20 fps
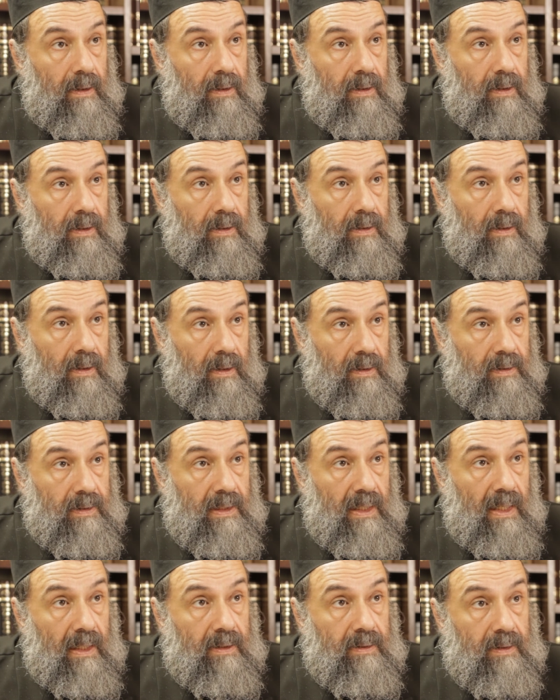he
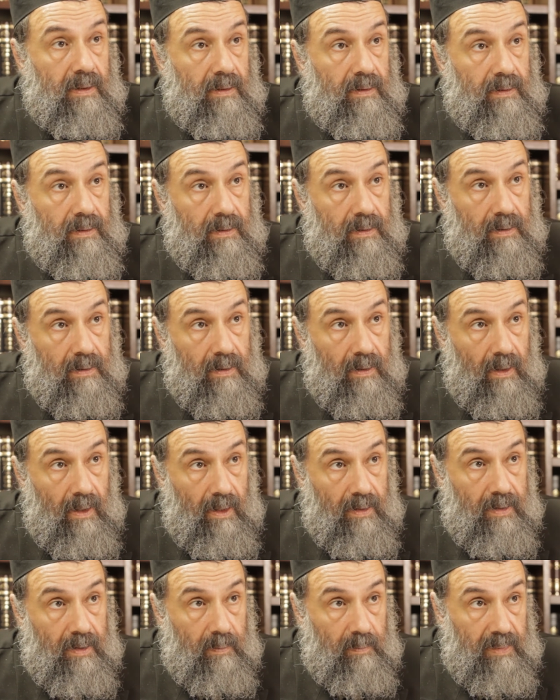contacted
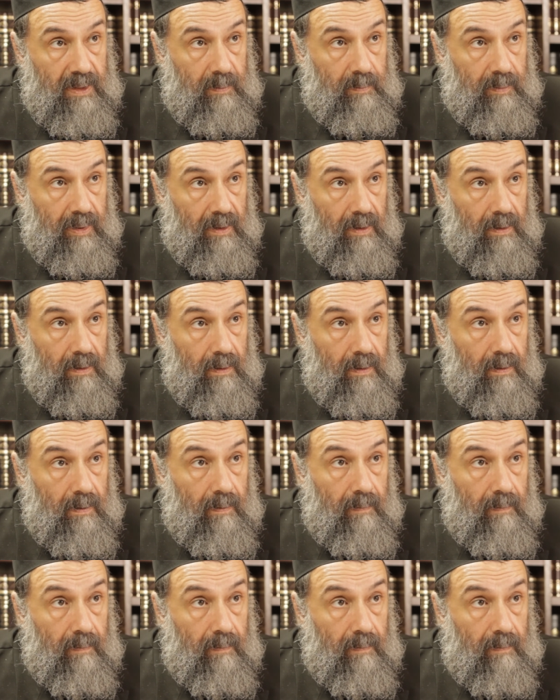other people.